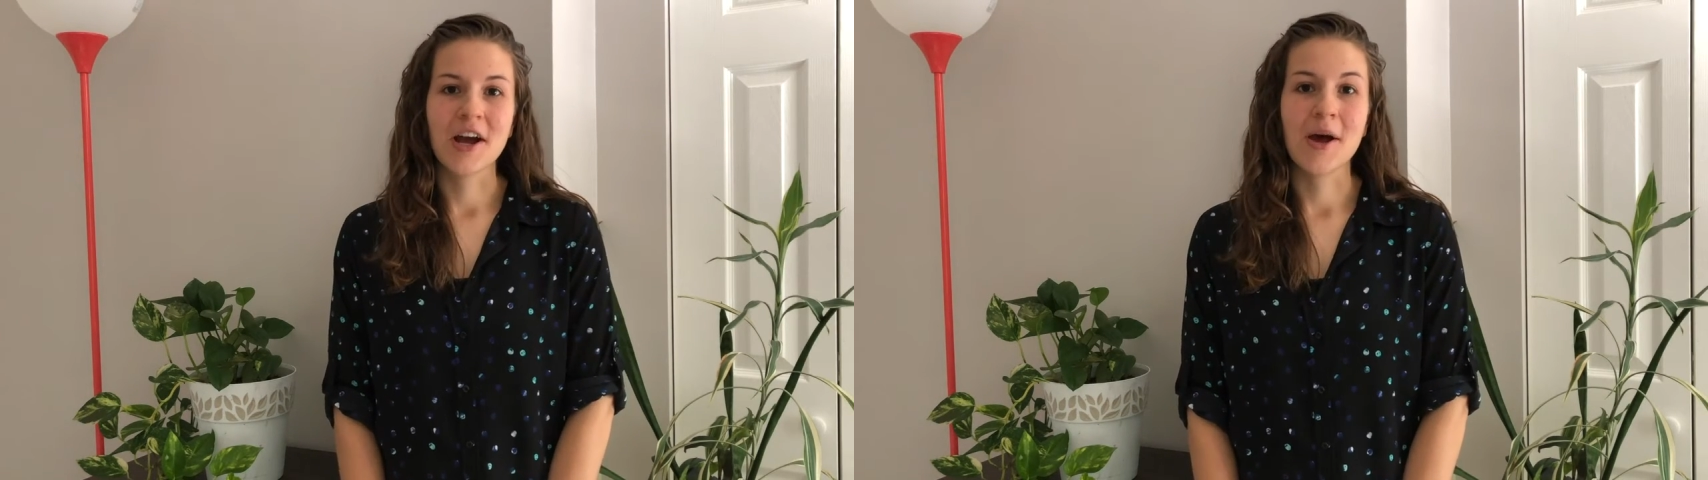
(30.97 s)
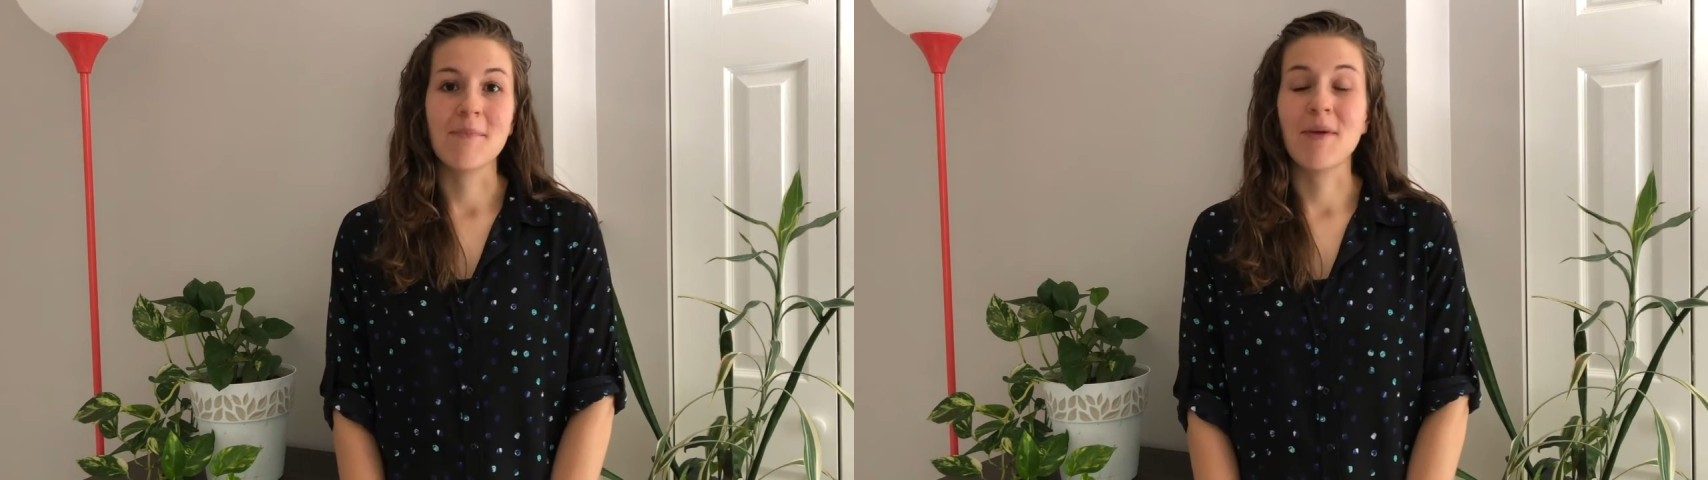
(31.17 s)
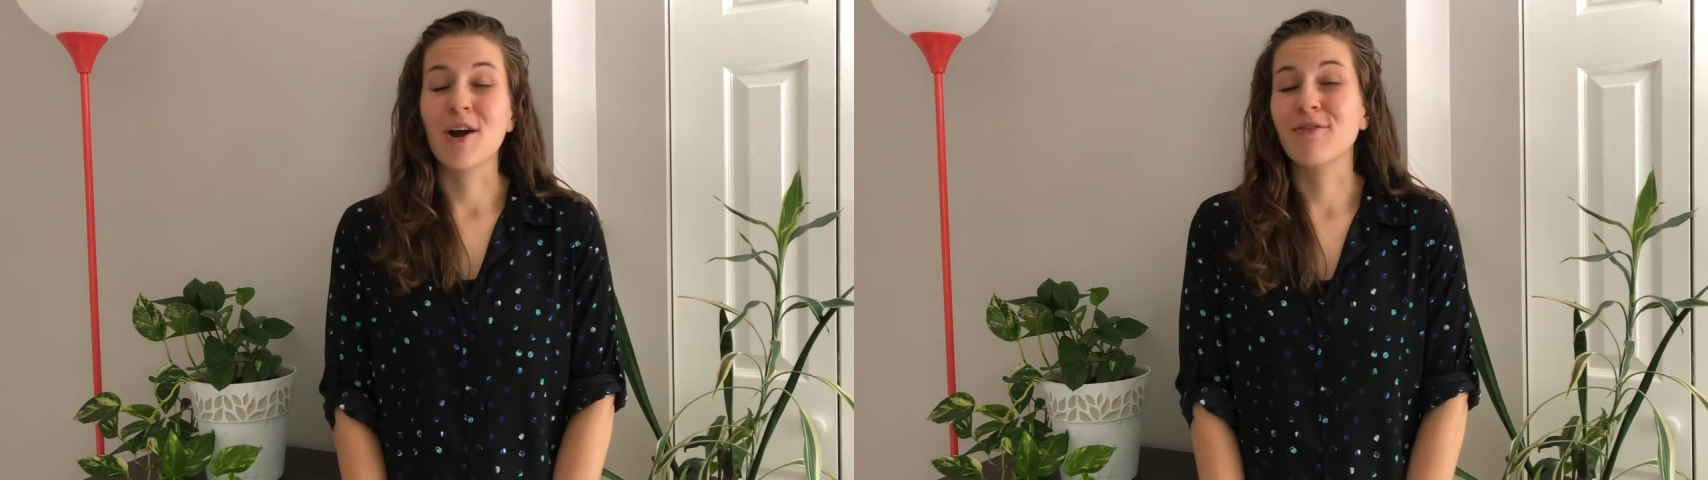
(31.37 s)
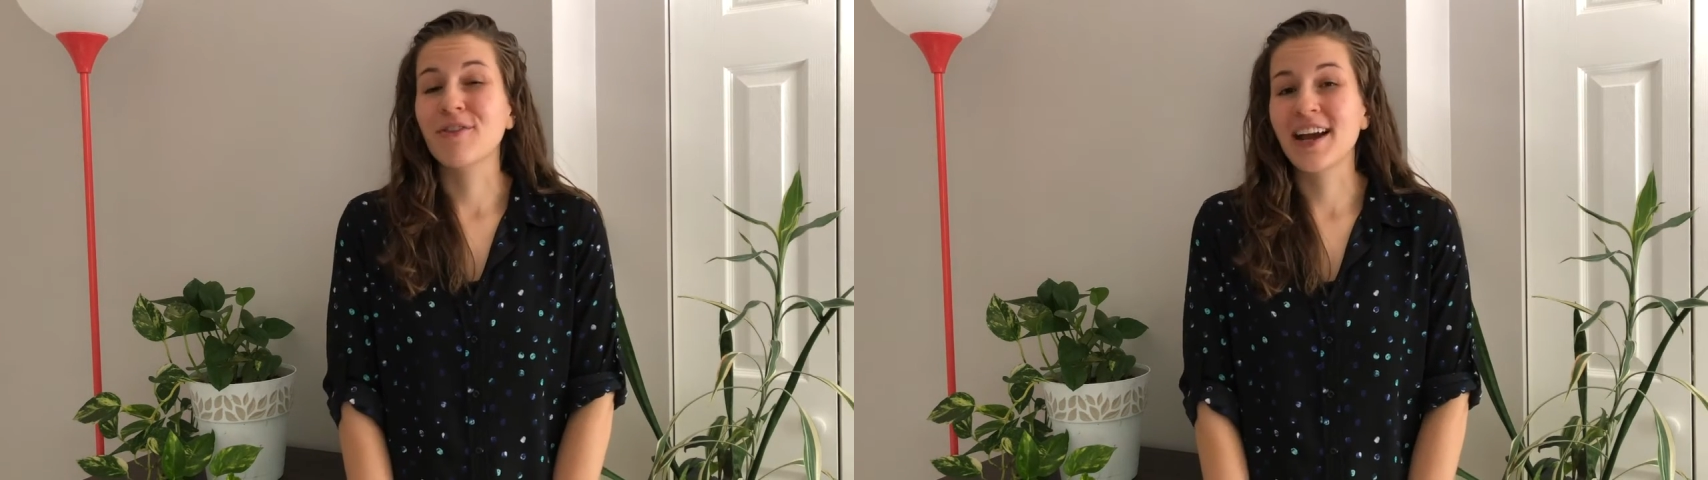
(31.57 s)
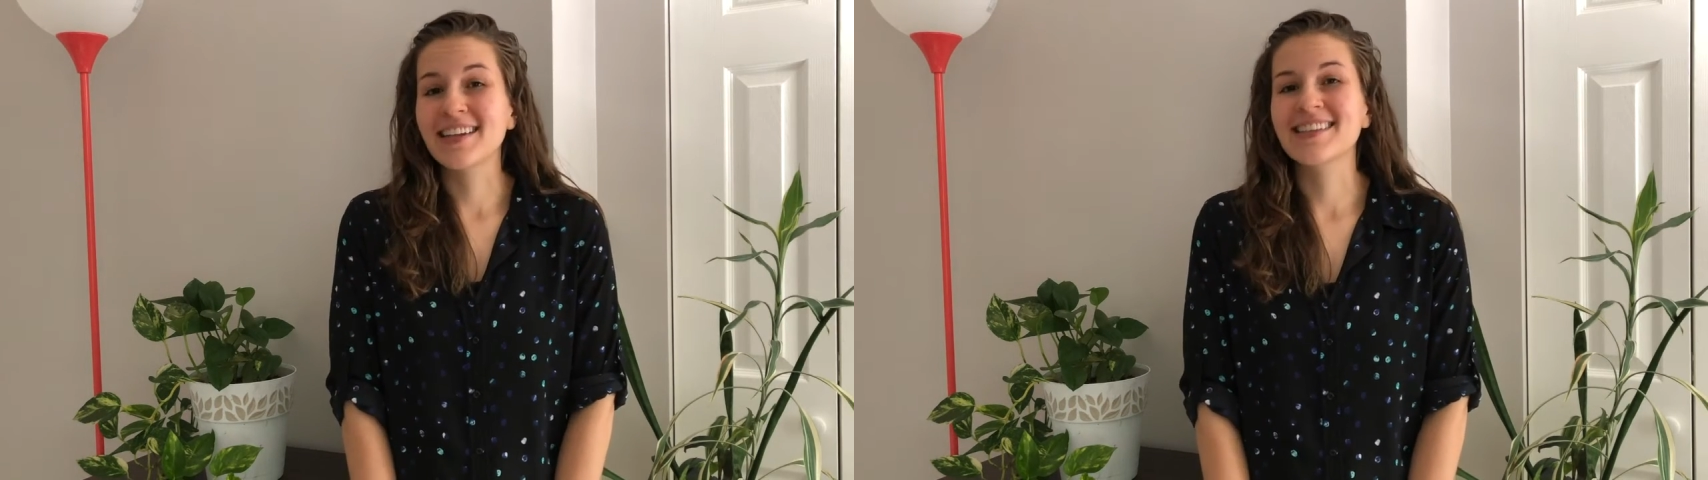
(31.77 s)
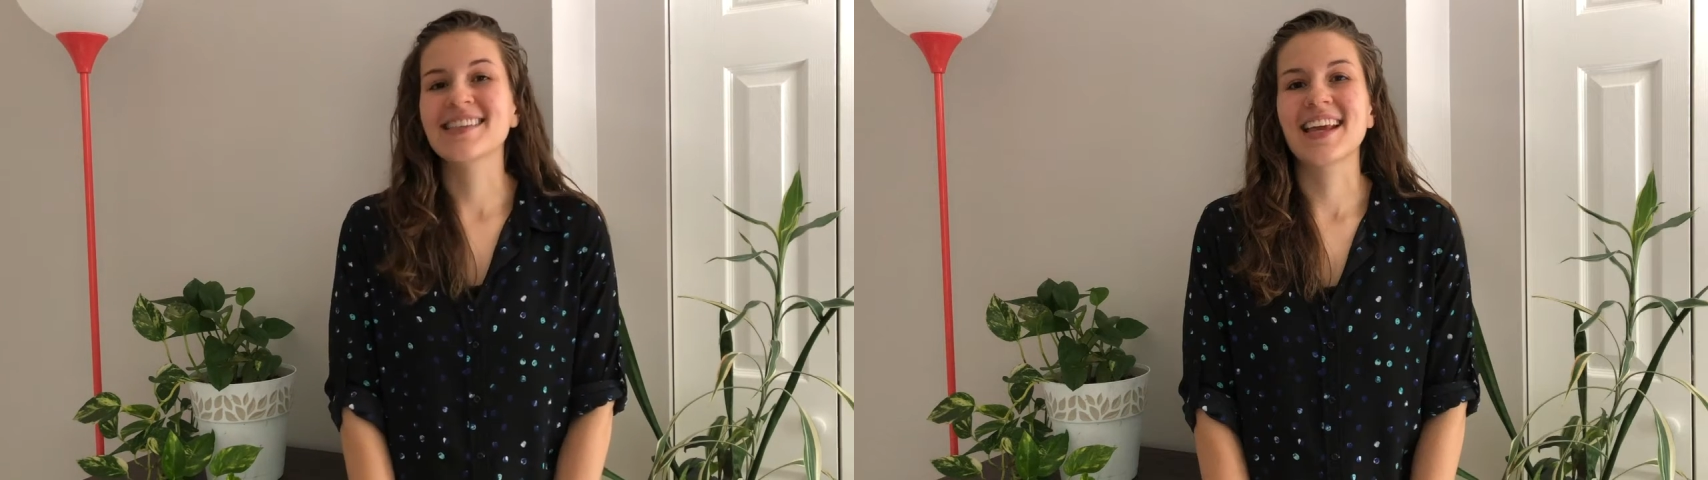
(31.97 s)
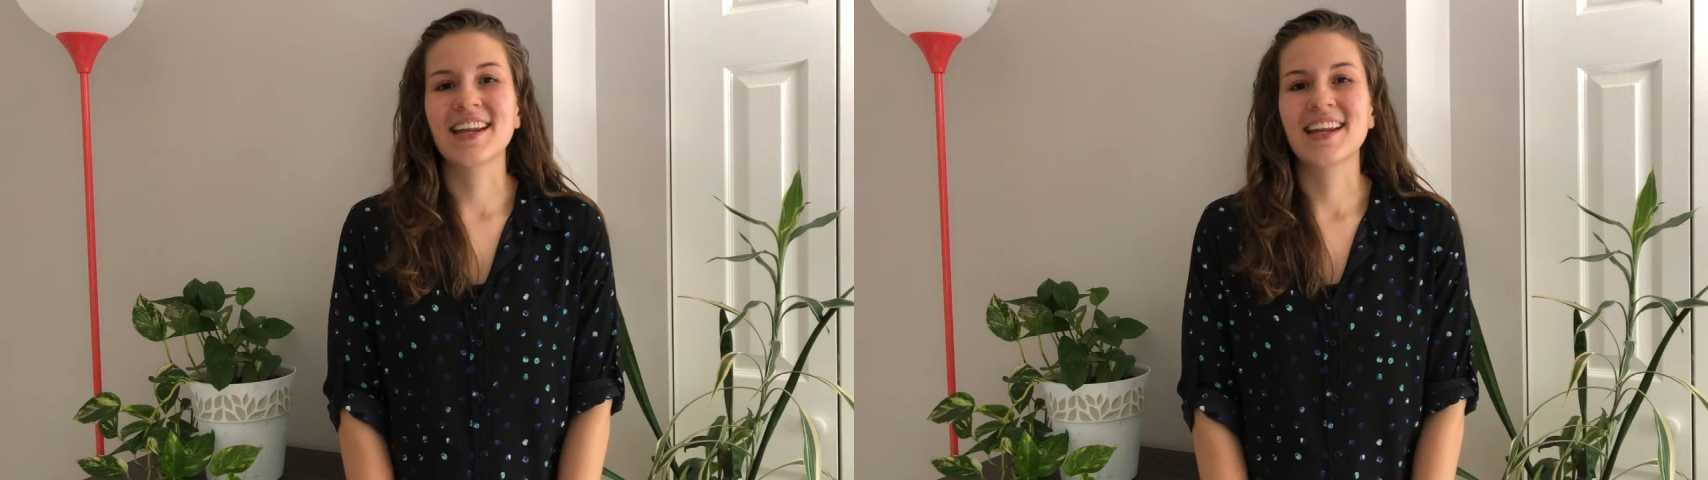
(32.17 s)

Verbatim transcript: um, our friends,